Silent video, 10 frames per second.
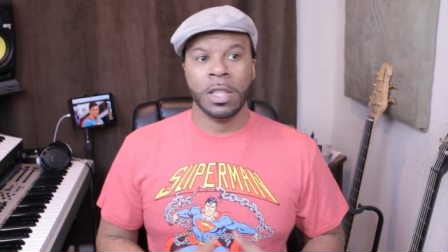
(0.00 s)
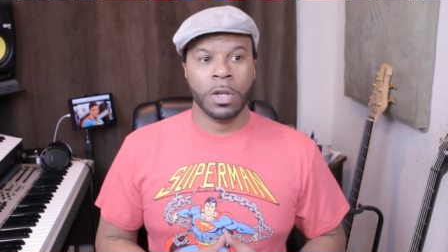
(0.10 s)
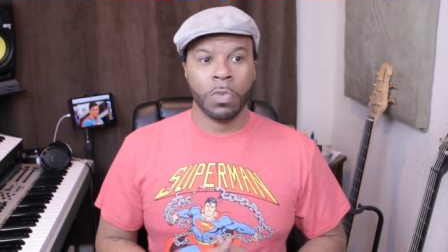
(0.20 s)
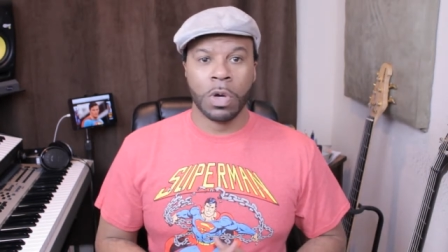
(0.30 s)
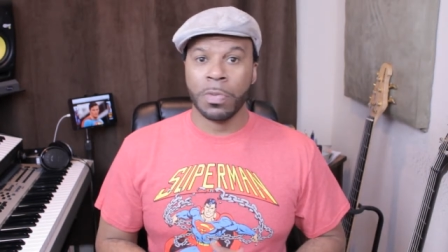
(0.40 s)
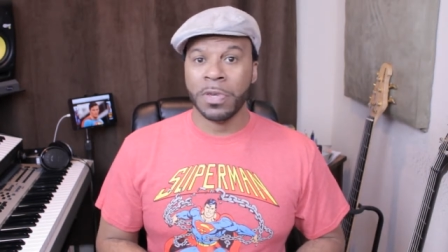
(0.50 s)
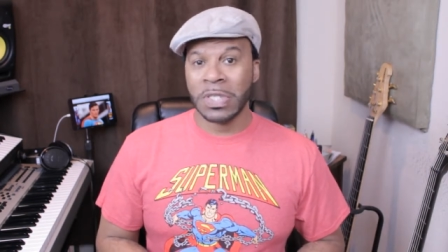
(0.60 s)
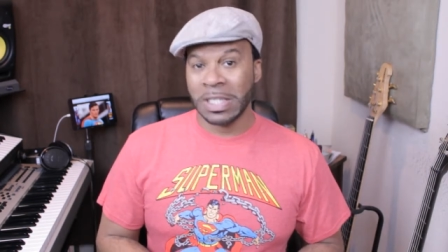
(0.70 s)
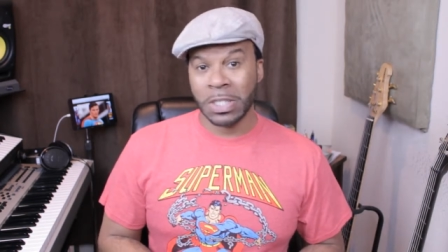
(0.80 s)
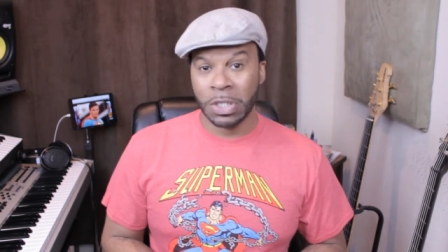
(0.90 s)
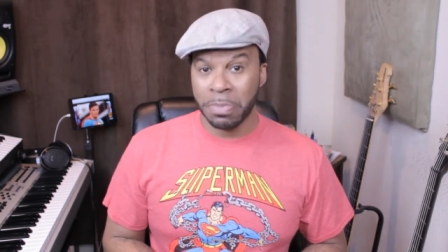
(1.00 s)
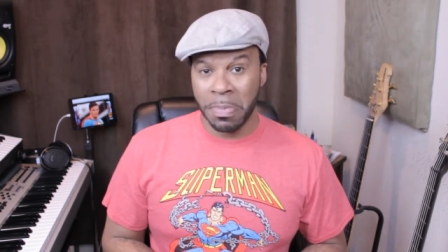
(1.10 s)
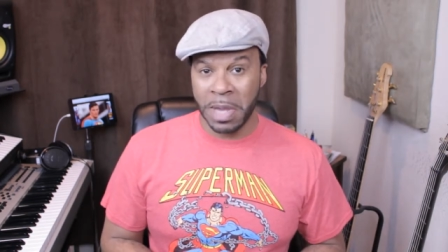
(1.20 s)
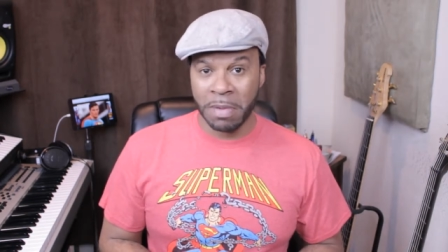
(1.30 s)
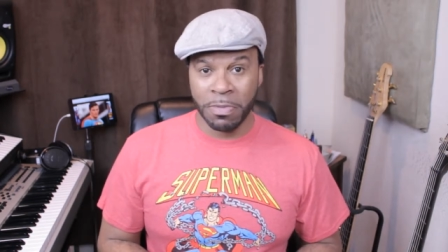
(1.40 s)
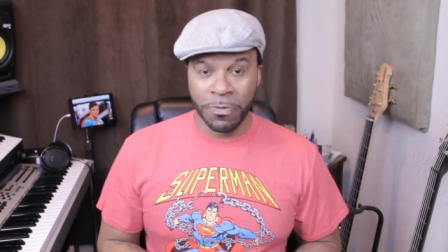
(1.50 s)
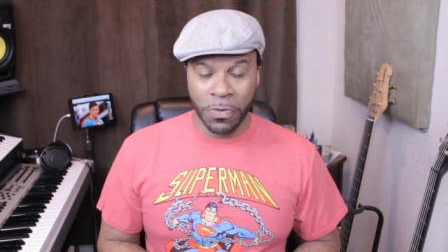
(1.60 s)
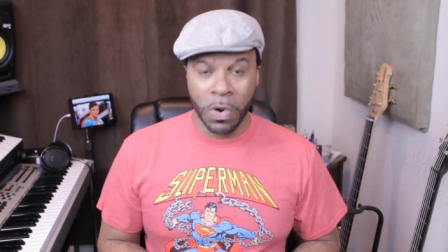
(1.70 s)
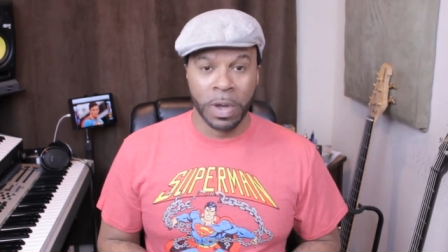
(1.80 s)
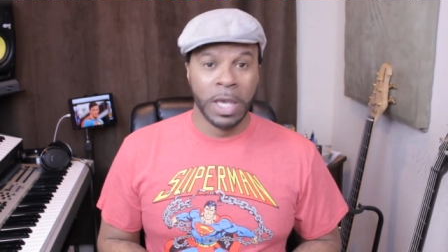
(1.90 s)
than what we've seen Superman
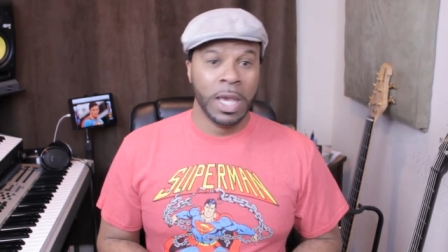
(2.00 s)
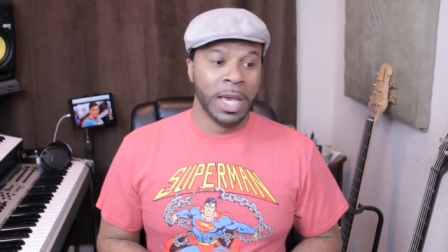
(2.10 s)
before.